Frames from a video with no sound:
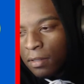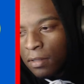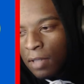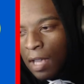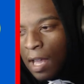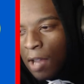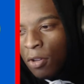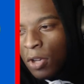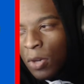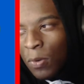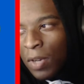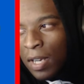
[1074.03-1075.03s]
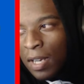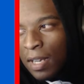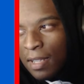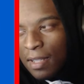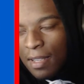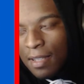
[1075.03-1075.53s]
I don't know what it
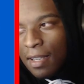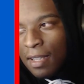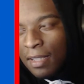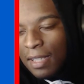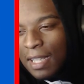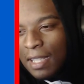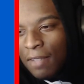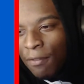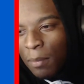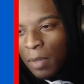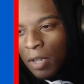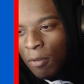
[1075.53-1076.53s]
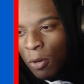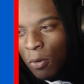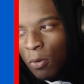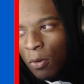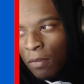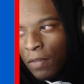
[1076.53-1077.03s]
is. It's it's easy for me to
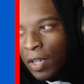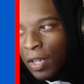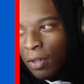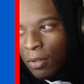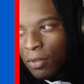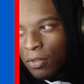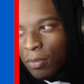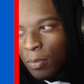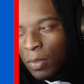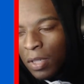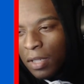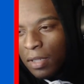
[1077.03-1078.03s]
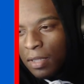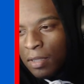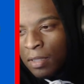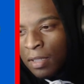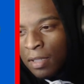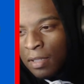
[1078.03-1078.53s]
record videos, but
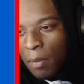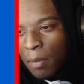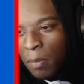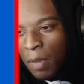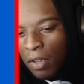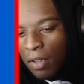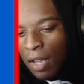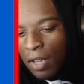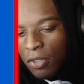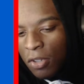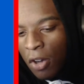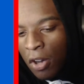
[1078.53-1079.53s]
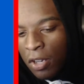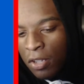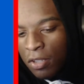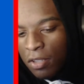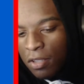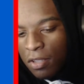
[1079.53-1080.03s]
it's just something about like starting
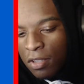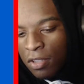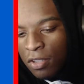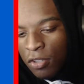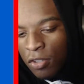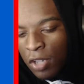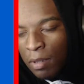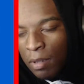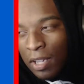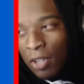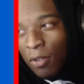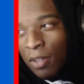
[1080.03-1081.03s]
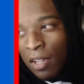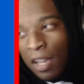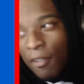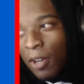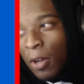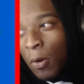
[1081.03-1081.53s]
the stream. Like you don't
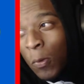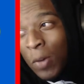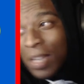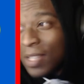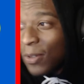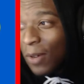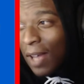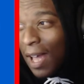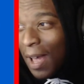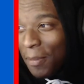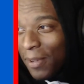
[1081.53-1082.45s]
never know what's gonna happen.